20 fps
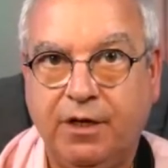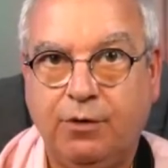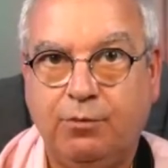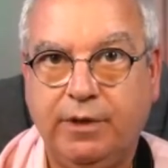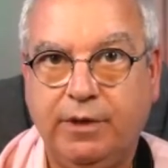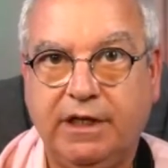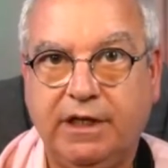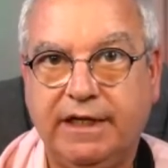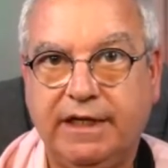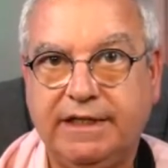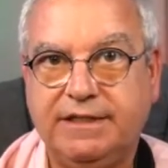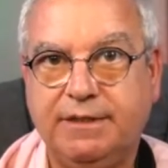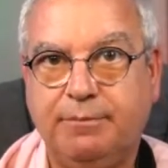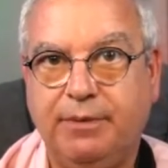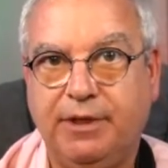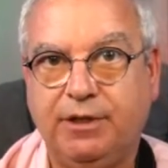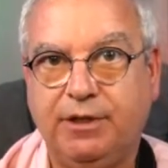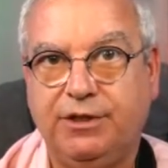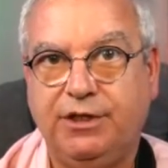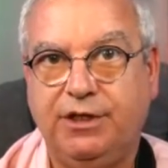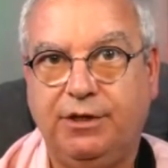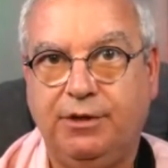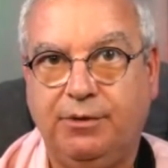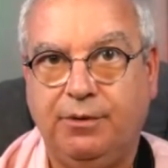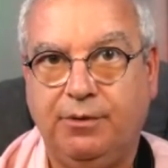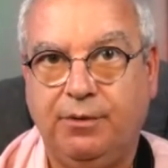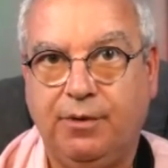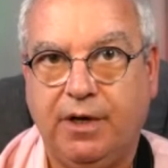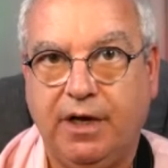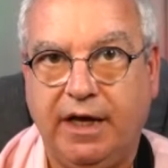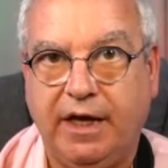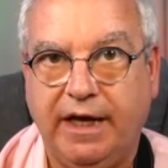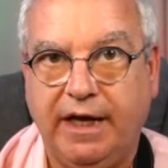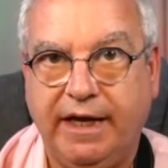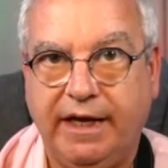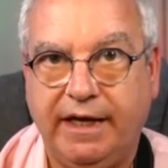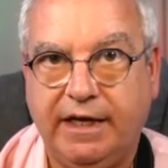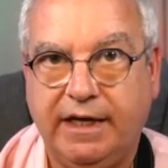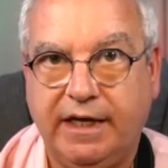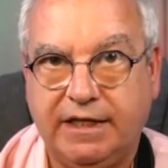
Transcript: "We'd like to build you a,